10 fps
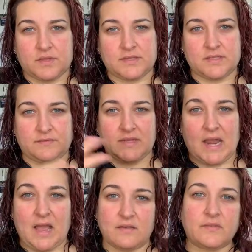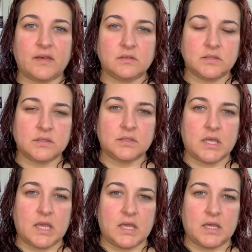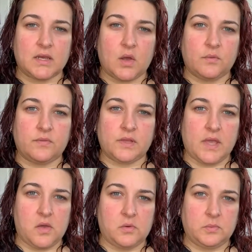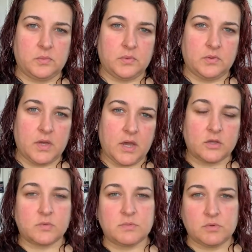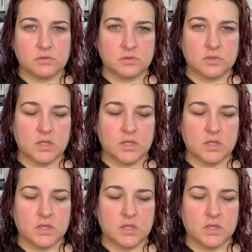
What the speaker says: the stuff that I found and hopefully help other people,